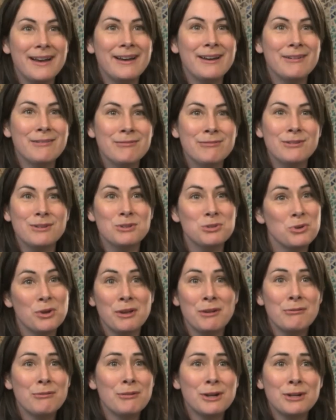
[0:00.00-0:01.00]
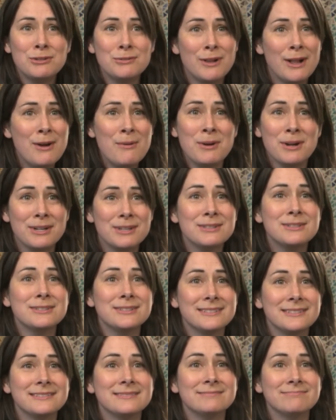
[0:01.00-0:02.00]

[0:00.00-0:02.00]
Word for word: of enjoying fresh flowers.